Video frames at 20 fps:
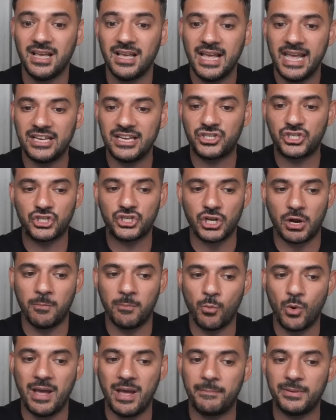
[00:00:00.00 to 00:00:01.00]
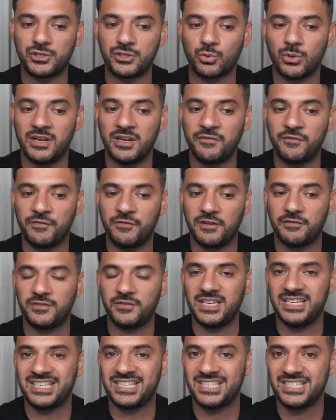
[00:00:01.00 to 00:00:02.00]
is somewhere between 50
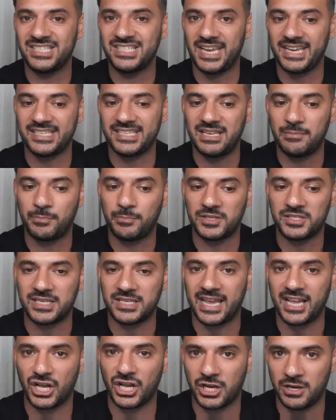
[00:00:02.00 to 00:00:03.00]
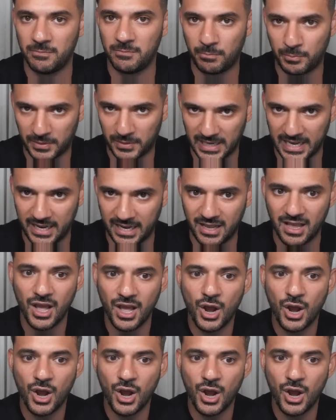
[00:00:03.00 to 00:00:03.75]
to 60% complete.